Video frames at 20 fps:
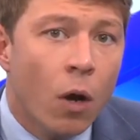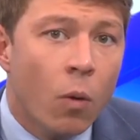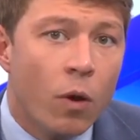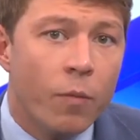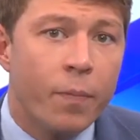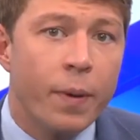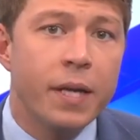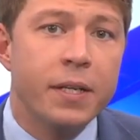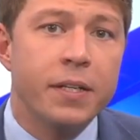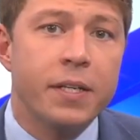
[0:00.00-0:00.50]

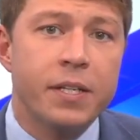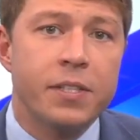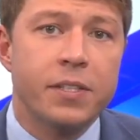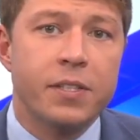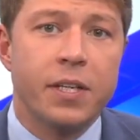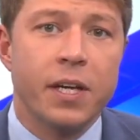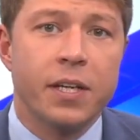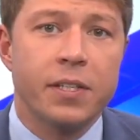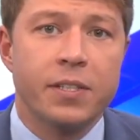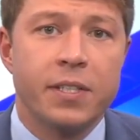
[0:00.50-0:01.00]
We've been
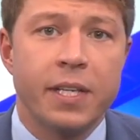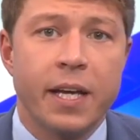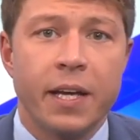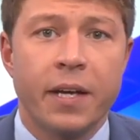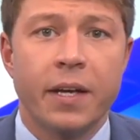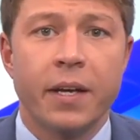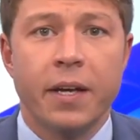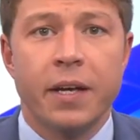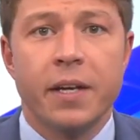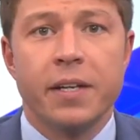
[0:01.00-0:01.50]

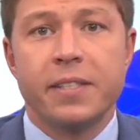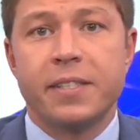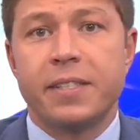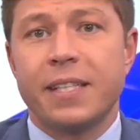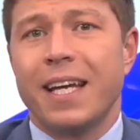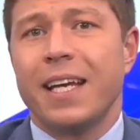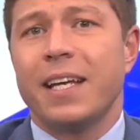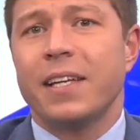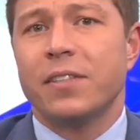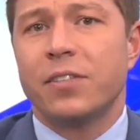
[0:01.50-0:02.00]
discussing
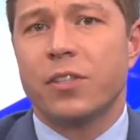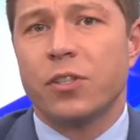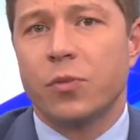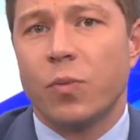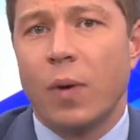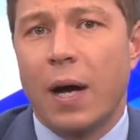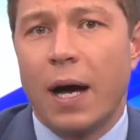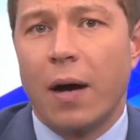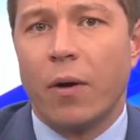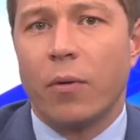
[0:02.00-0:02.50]
scenes as
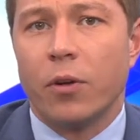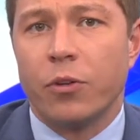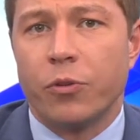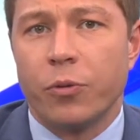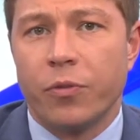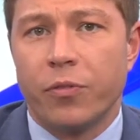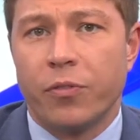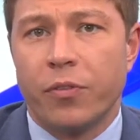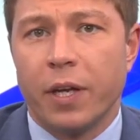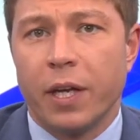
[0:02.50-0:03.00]
well,
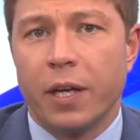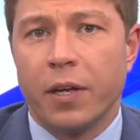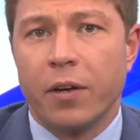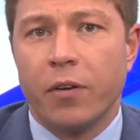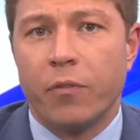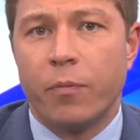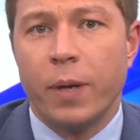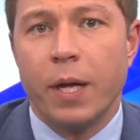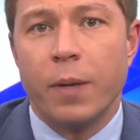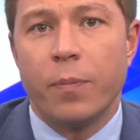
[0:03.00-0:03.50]
which we've seen,
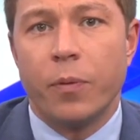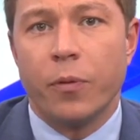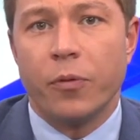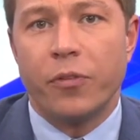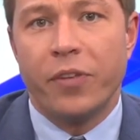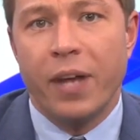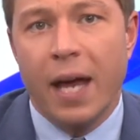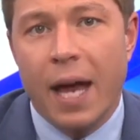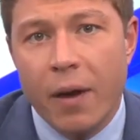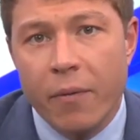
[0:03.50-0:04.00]
of people
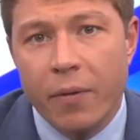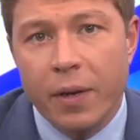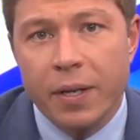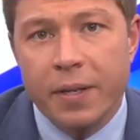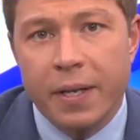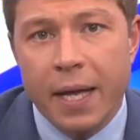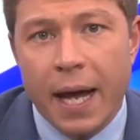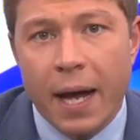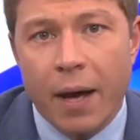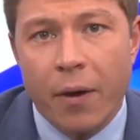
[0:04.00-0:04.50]

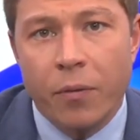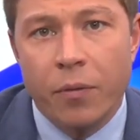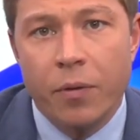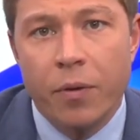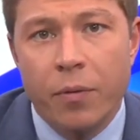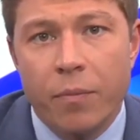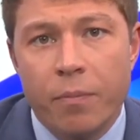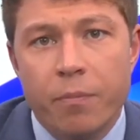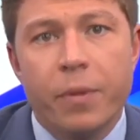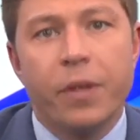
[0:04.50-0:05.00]
tearing
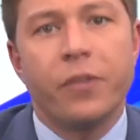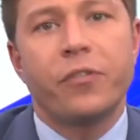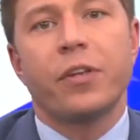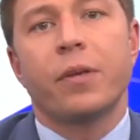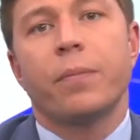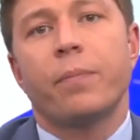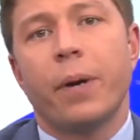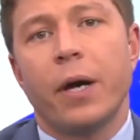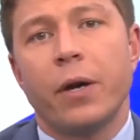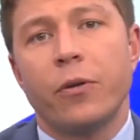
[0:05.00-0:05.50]
down
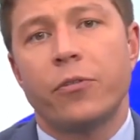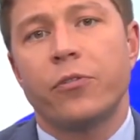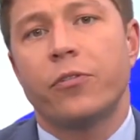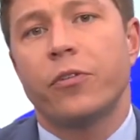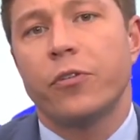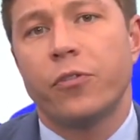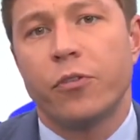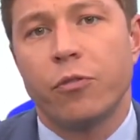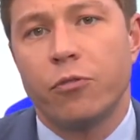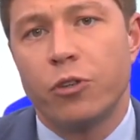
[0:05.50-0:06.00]
missing
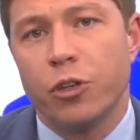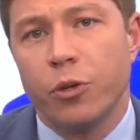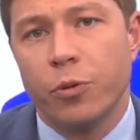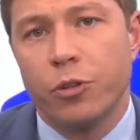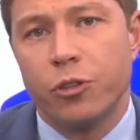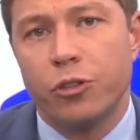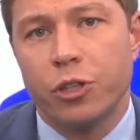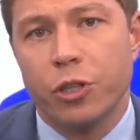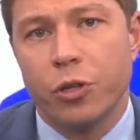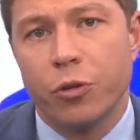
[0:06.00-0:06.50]
posters of
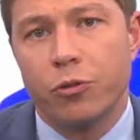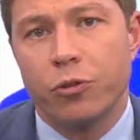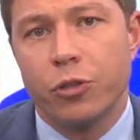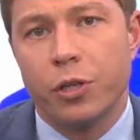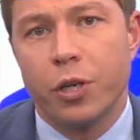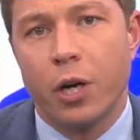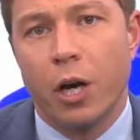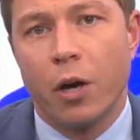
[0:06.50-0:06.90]
Jewish children.